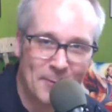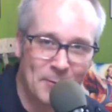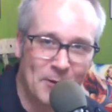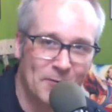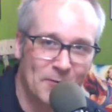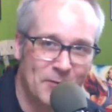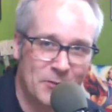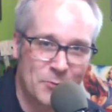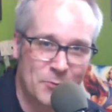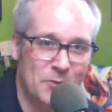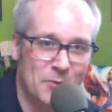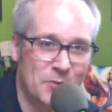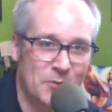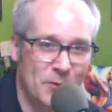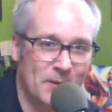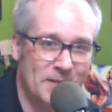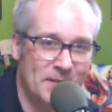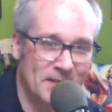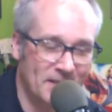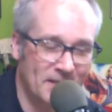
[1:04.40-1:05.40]
of visual
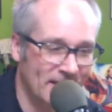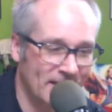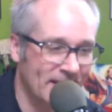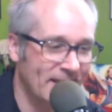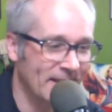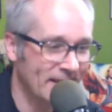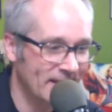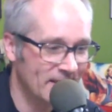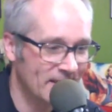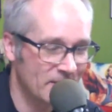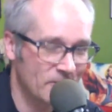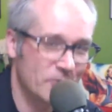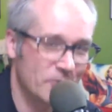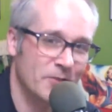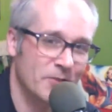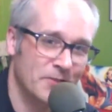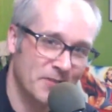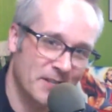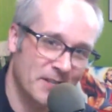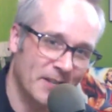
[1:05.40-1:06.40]
storytelling is
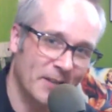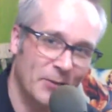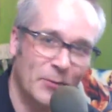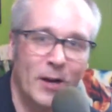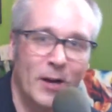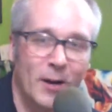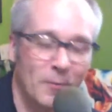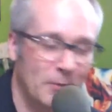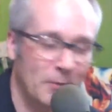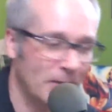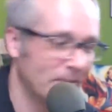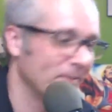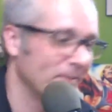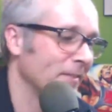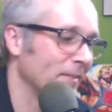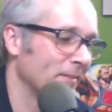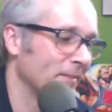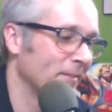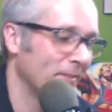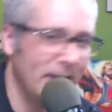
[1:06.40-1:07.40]
Jerzy and Rob,
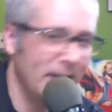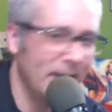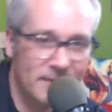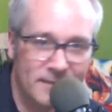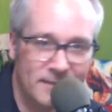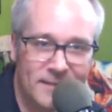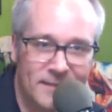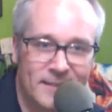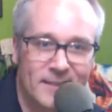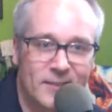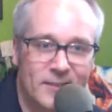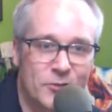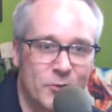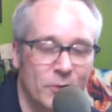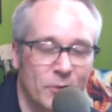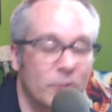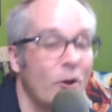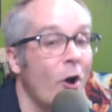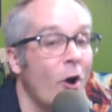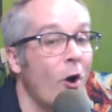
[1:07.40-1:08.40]
right?
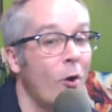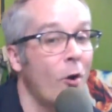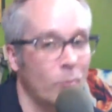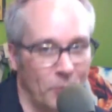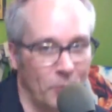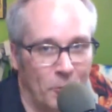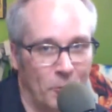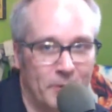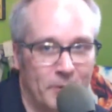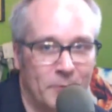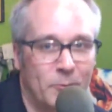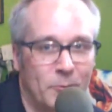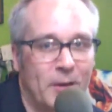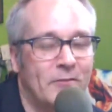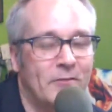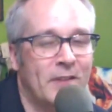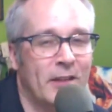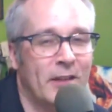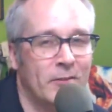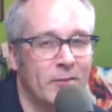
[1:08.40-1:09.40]
Sure. No, no, we,
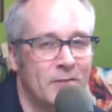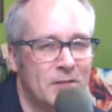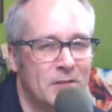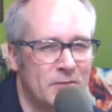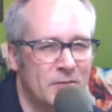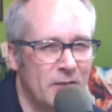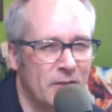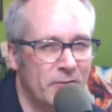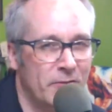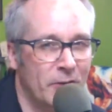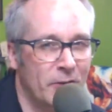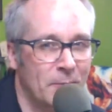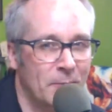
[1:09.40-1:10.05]
we neither of us have been film